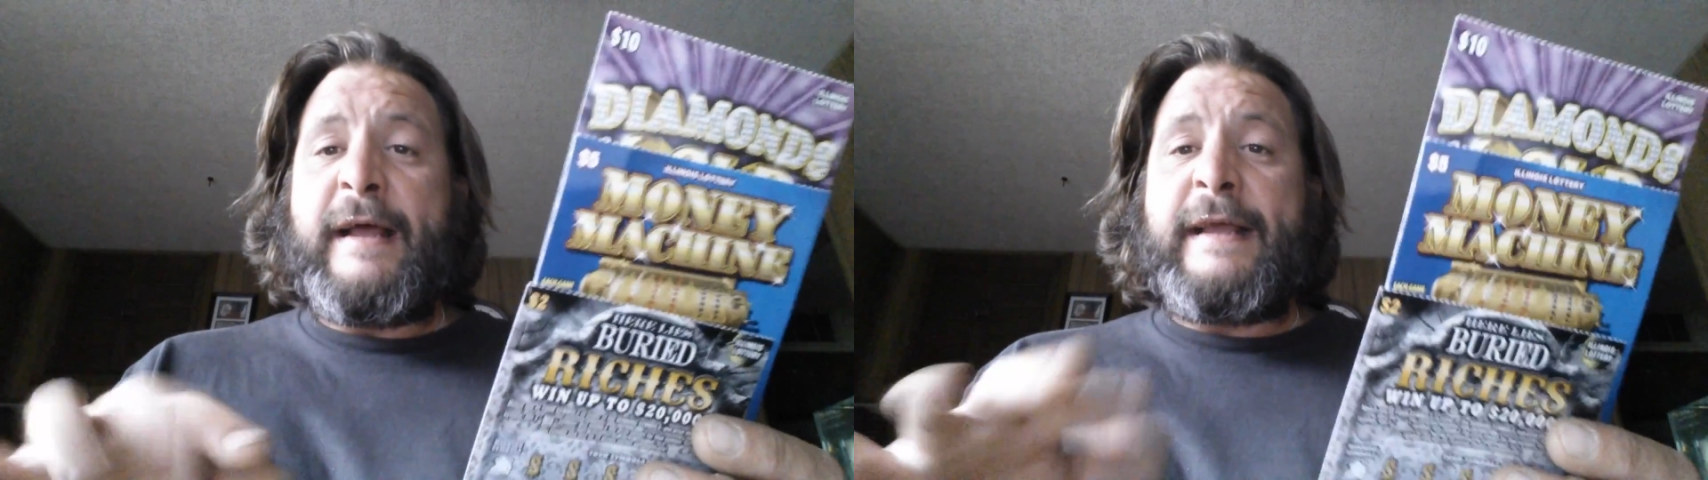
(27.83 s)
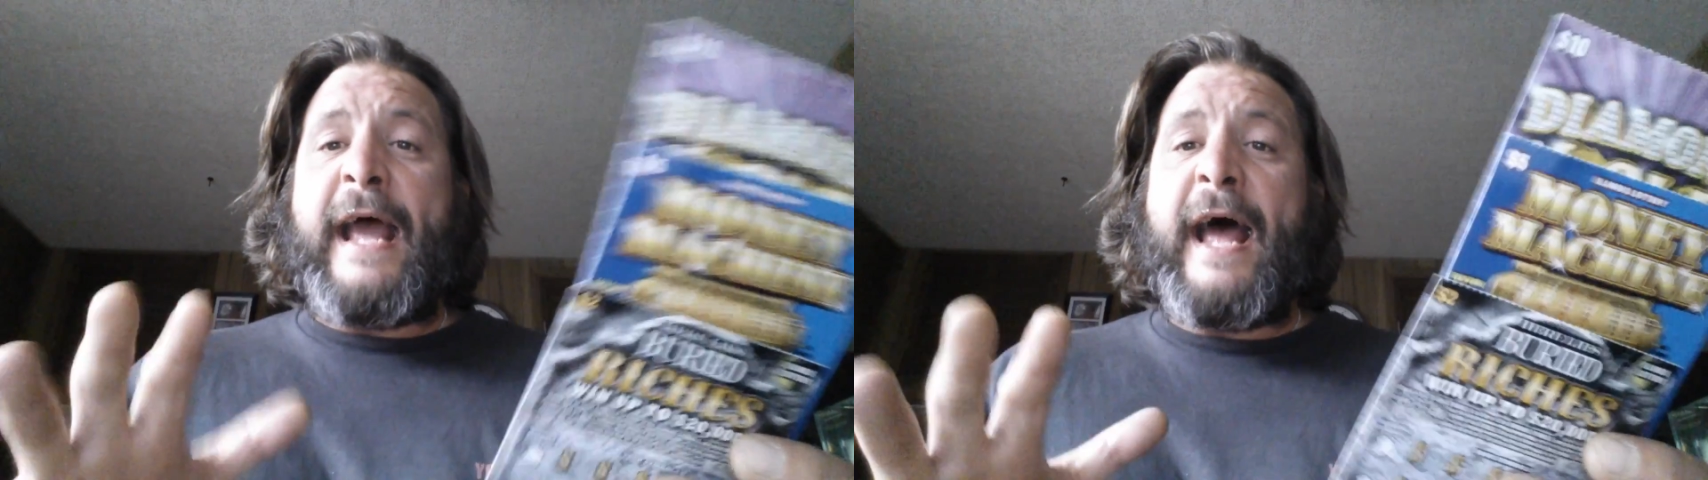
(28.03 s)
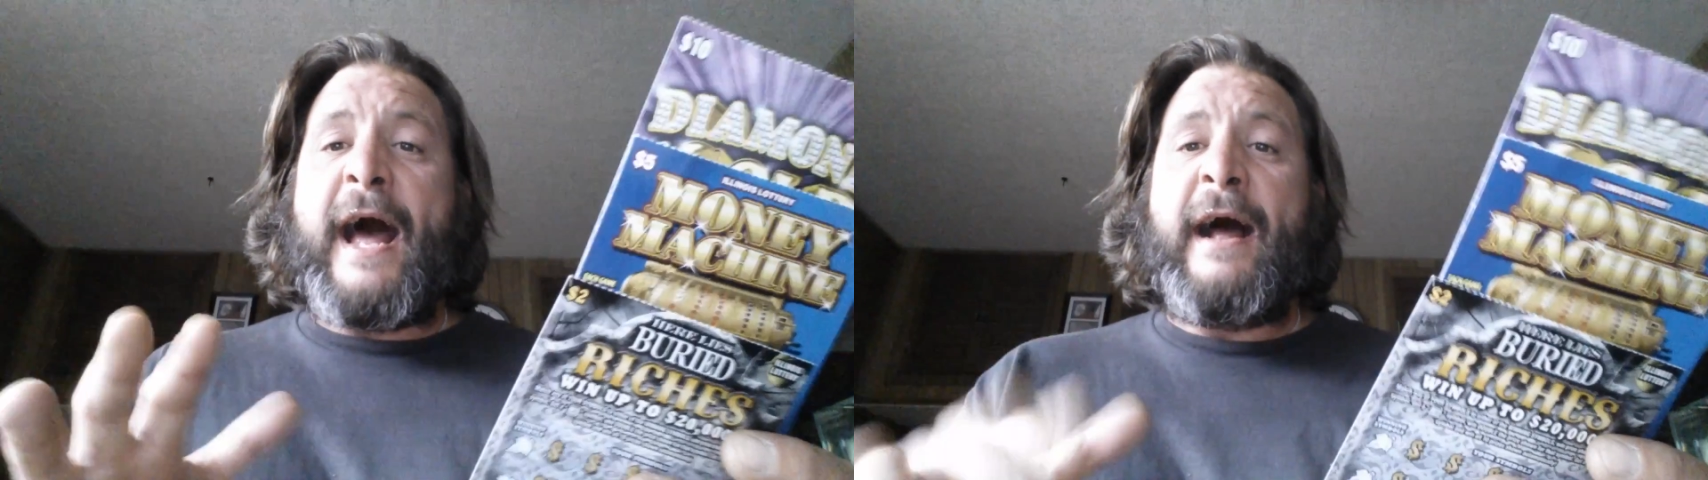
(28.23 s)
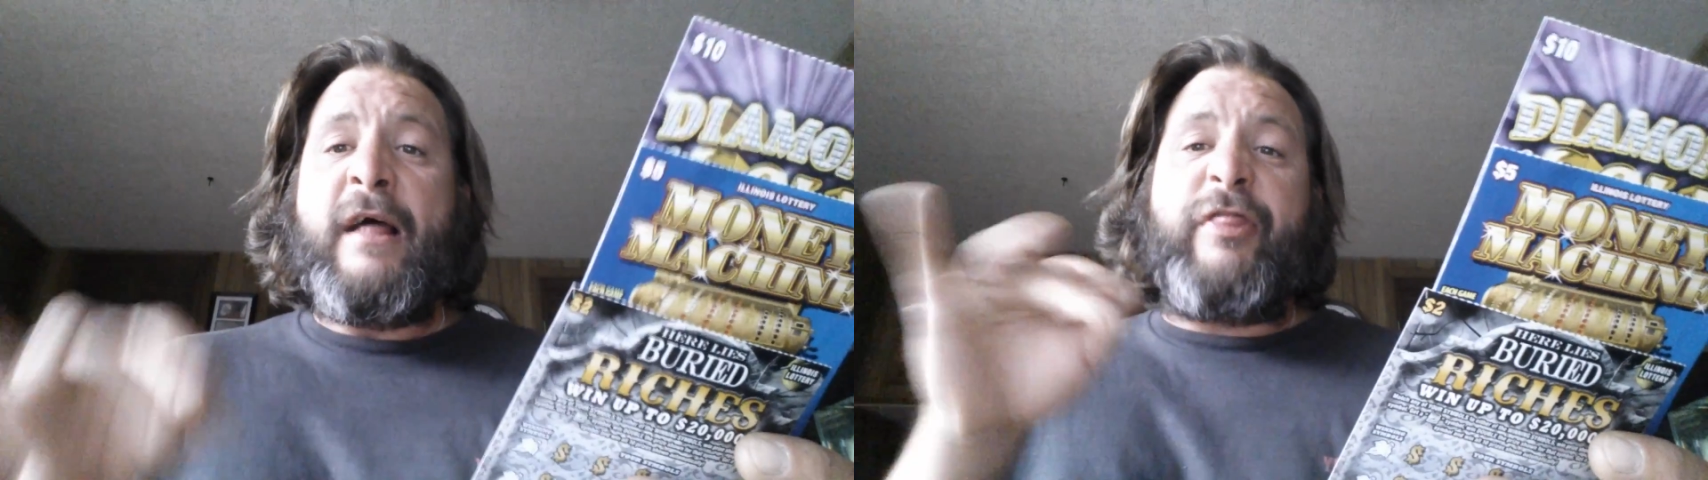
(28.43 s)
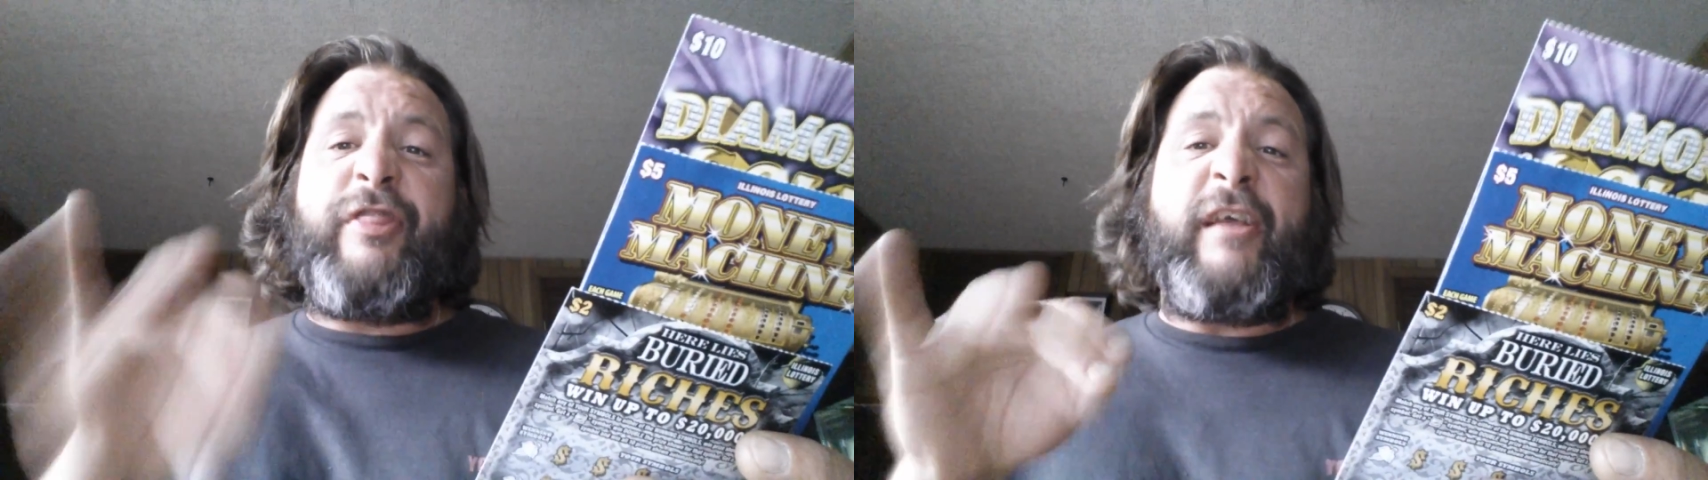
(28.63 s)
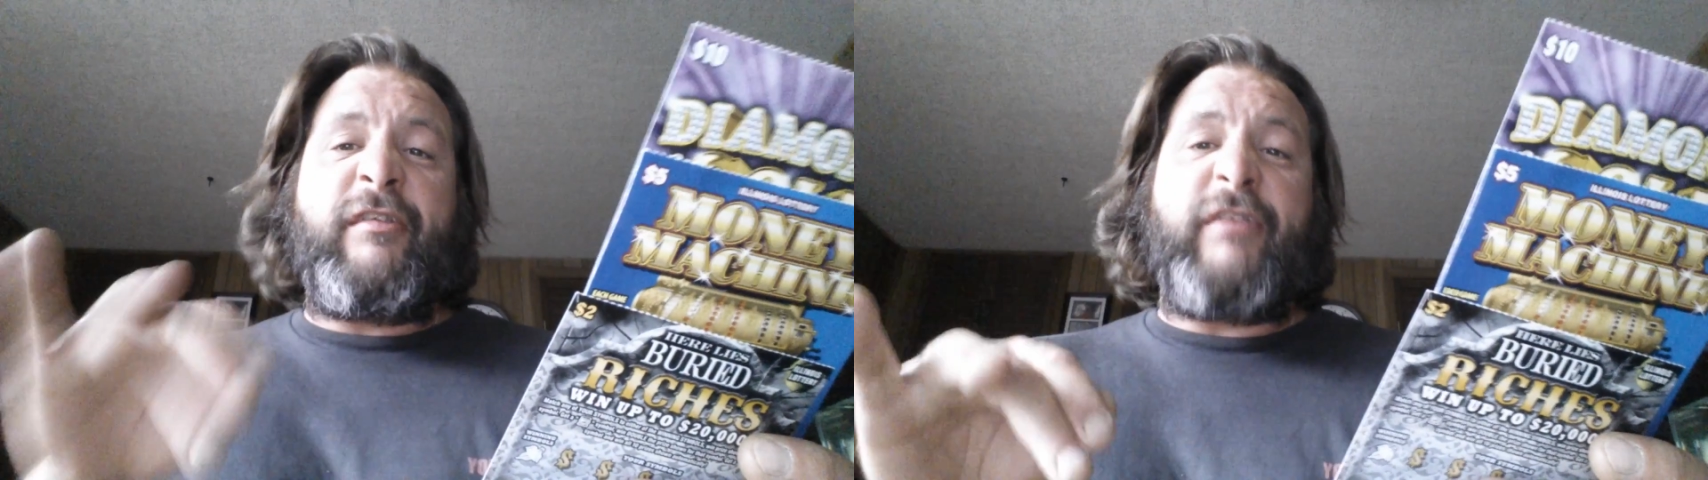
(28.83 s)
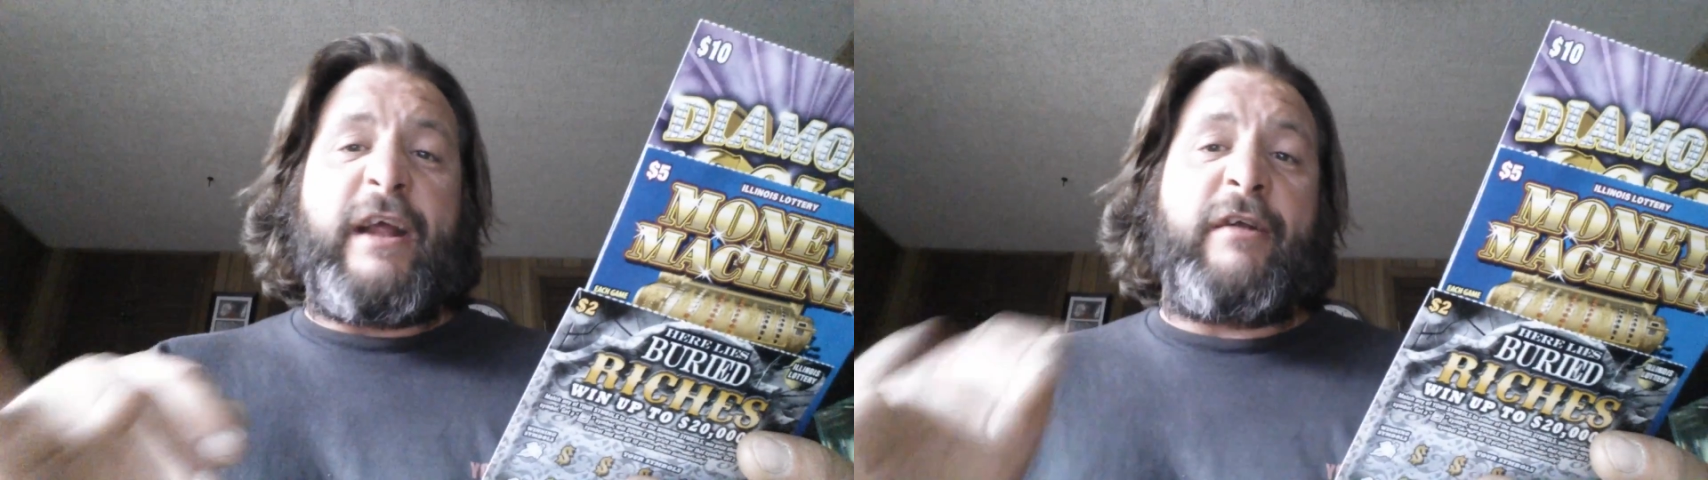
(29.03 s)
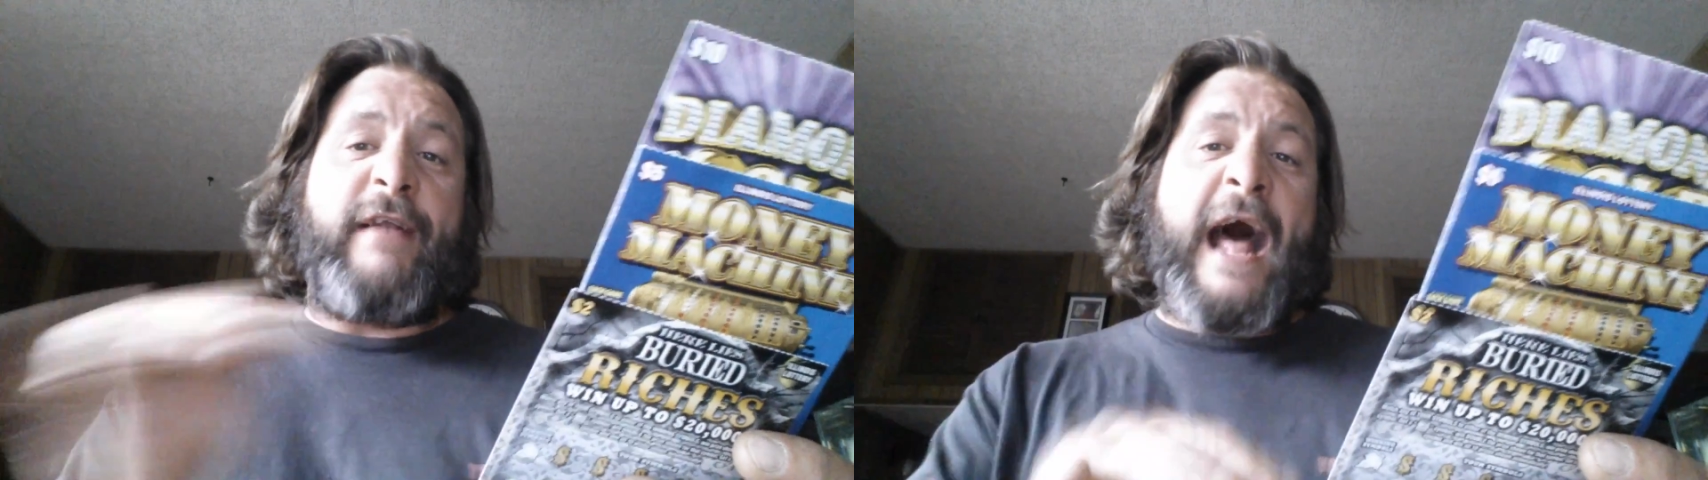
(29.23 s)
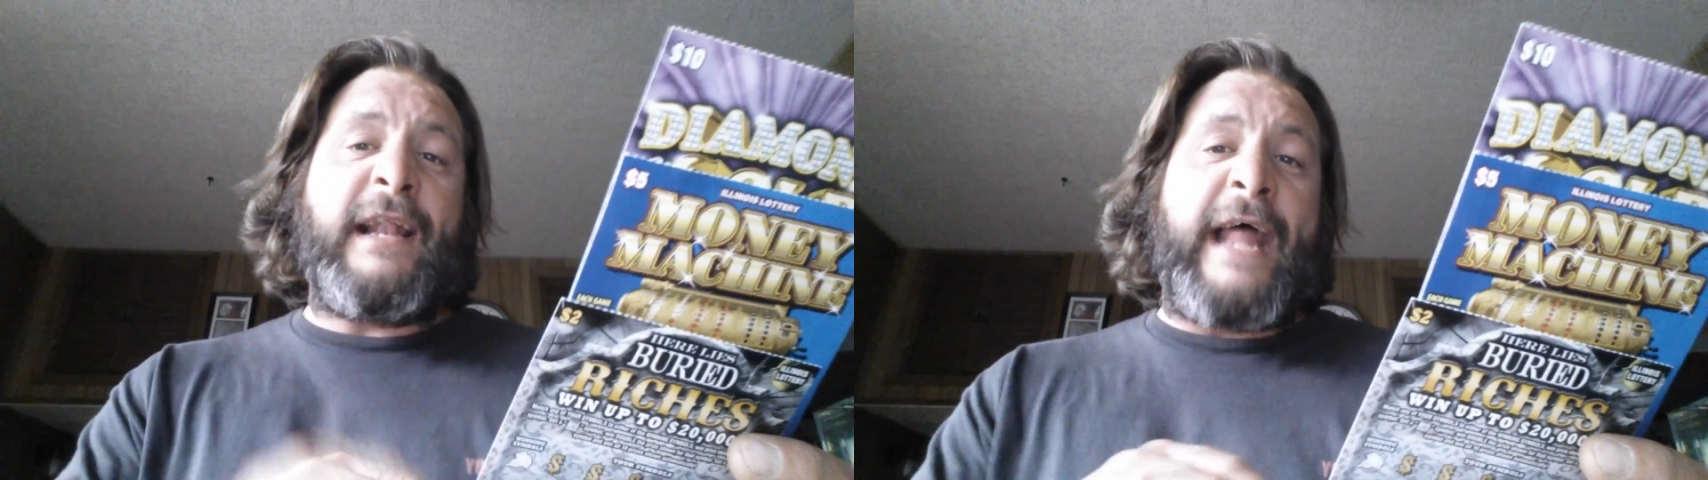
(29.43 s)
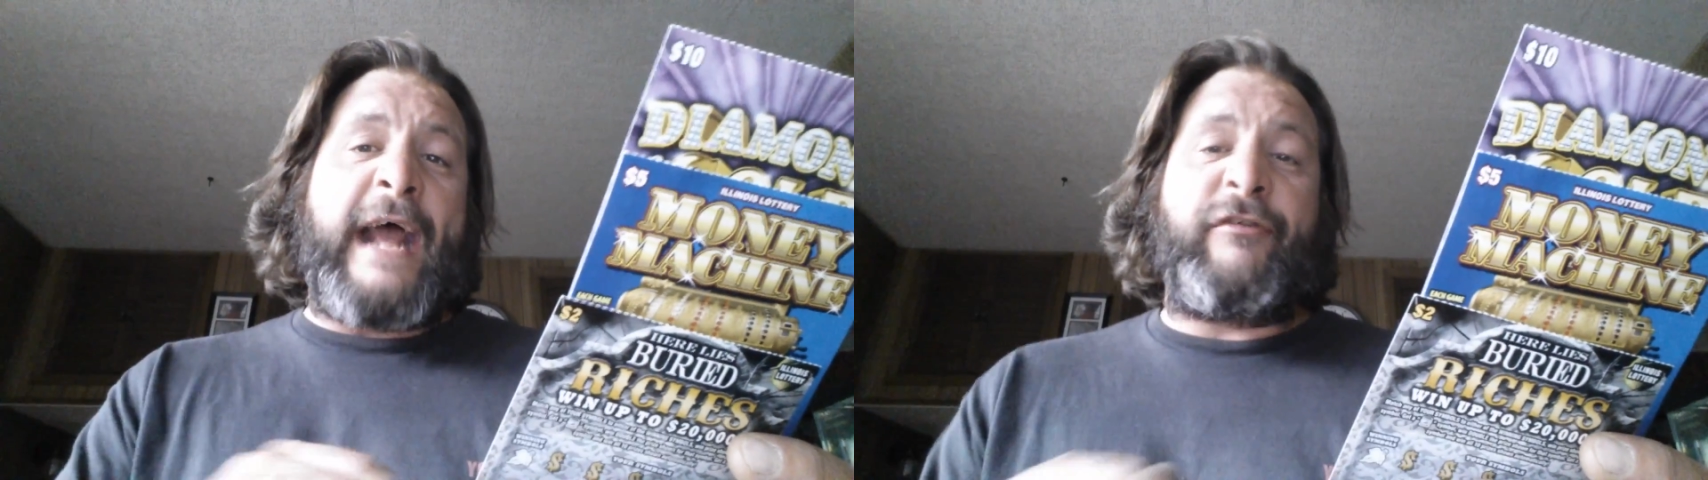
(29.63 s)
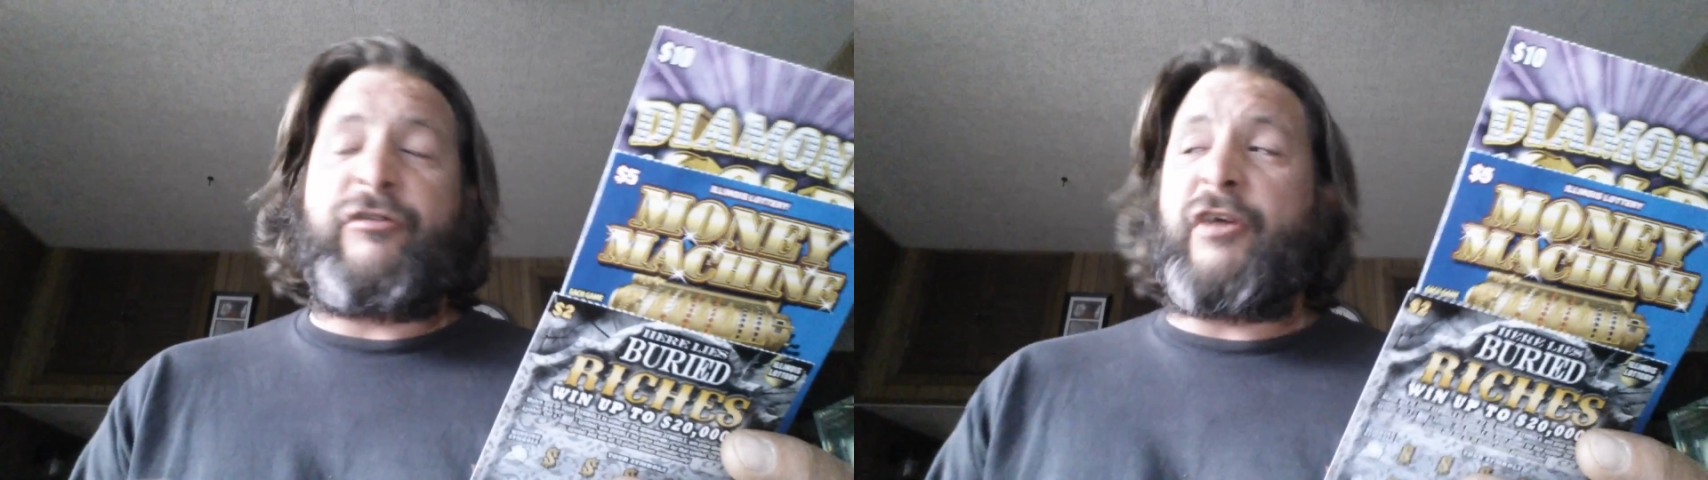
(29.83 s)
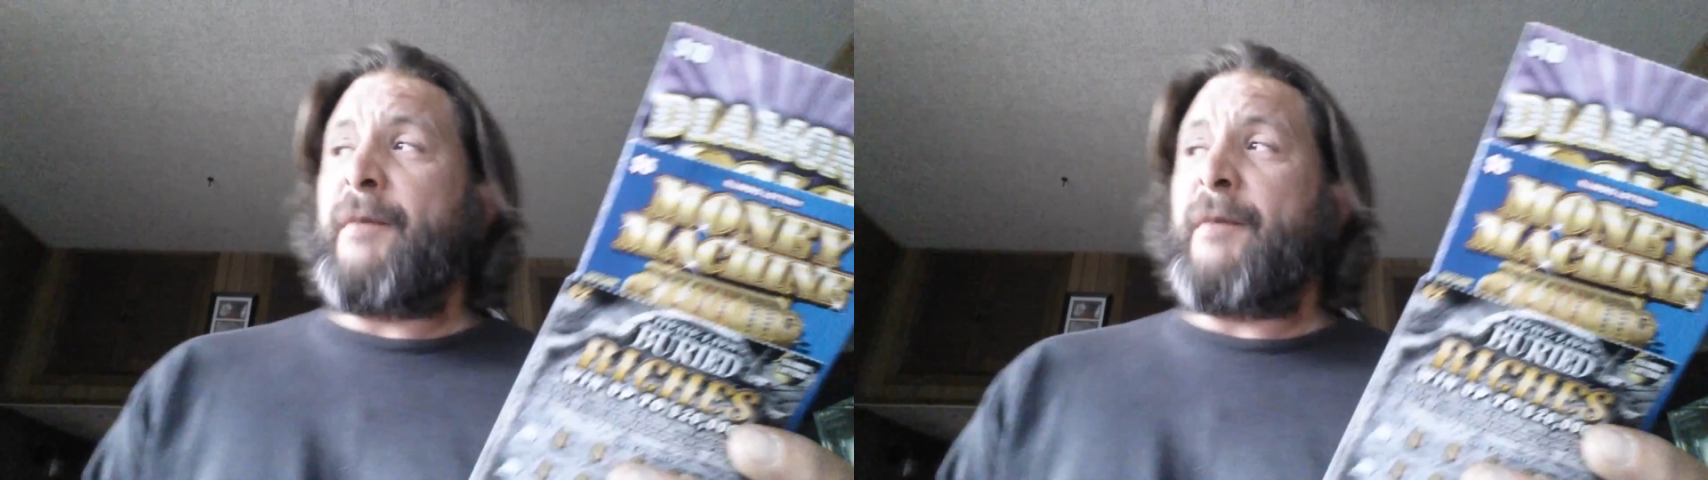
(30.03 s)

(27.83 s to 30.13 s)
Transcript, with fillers: Yeah, this year, not last year.